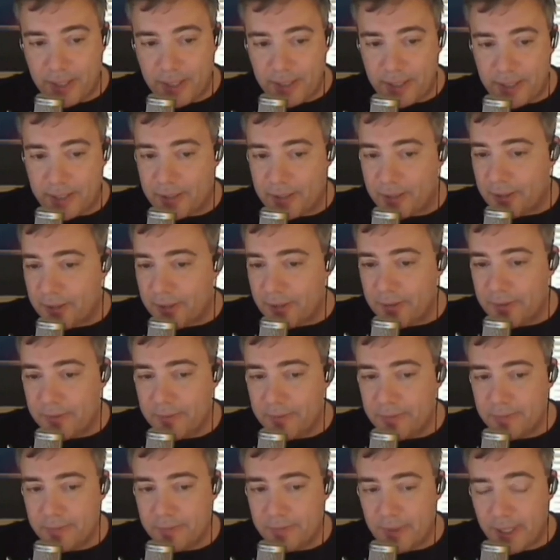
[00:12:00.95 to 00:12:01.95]
identical.
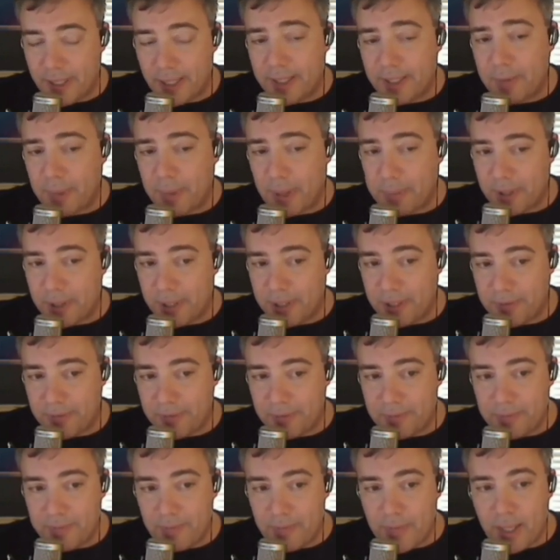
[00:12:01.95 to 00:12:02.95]
That's right. my belief.